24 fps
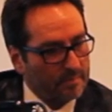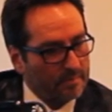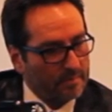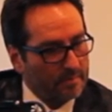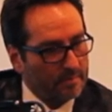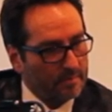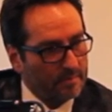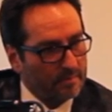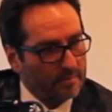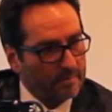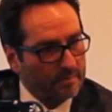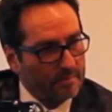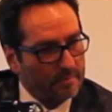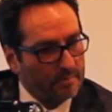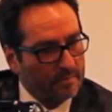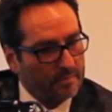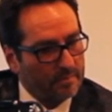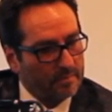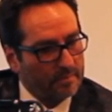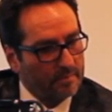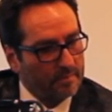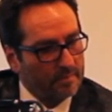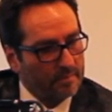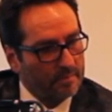
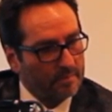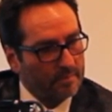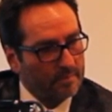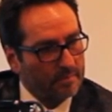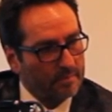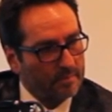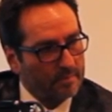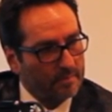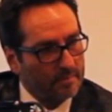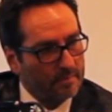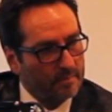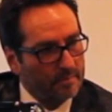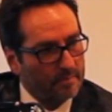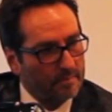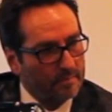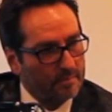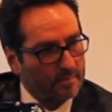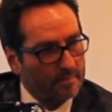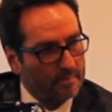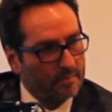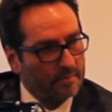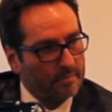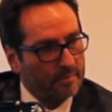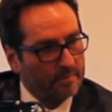
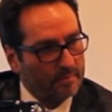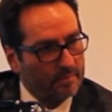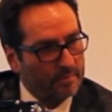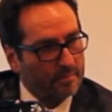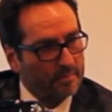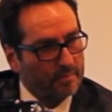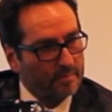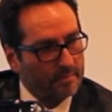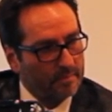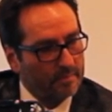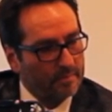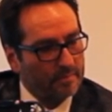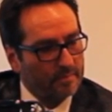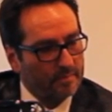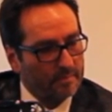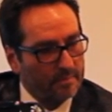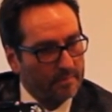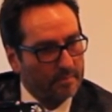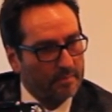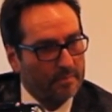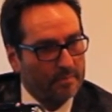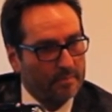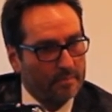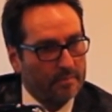
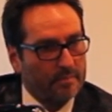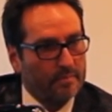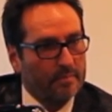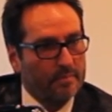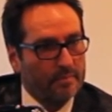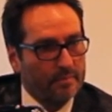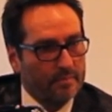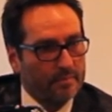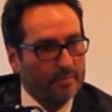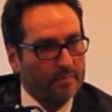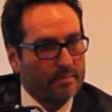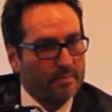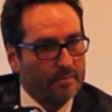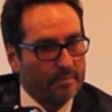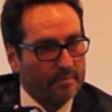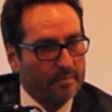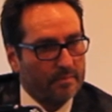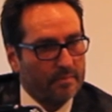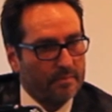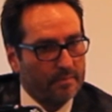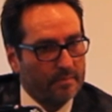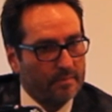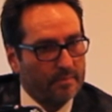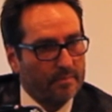
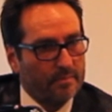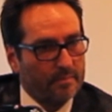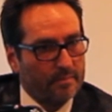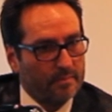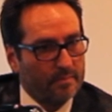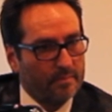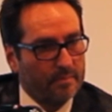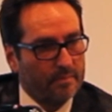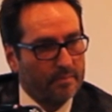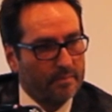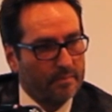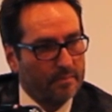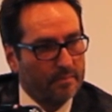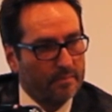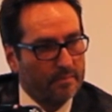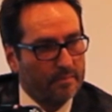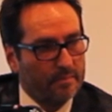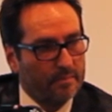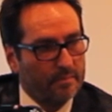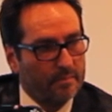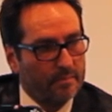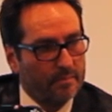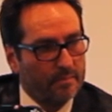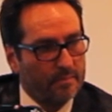
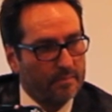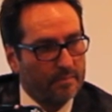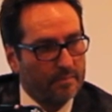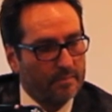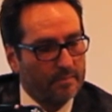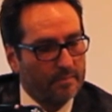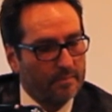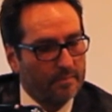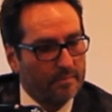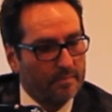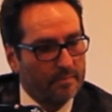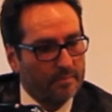[no speech]